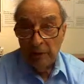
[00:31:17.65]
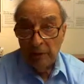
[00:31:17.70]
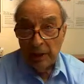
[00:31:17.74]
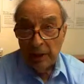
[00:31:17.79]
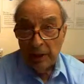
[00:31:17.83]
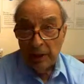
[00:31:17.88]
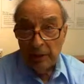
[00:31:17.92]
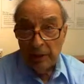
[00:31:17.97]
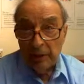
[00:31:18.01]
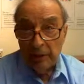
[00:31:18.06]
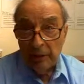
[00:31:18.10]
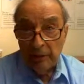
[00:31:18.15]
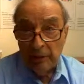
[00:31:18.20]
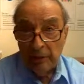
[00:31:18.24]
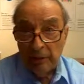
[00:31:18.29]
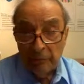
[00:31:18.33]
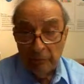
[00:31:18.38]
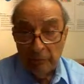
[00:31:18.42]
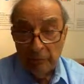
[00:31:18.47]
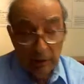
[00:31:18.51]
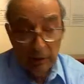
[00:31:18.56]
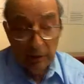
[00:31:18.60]

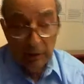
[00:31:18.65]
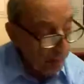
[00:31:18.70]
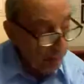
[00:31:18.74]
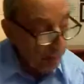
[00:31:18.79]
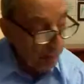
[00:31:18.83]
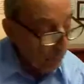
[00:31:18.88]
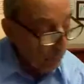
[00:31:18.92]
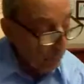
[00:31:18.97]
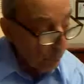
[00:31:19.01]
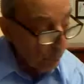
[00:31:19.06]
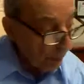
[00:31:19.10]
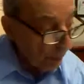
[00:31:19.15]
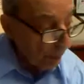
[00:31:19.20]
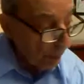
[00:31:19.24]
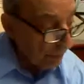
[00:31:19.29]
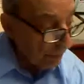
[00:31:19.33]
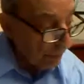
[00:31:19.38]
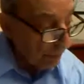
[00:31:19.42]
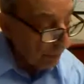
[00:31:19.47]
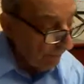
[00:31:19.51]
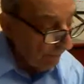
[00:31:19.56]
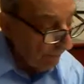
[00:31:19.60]
800
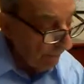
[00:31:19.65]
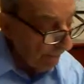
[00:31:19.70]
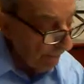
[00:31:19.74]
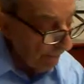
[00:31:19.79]
employees. So it's a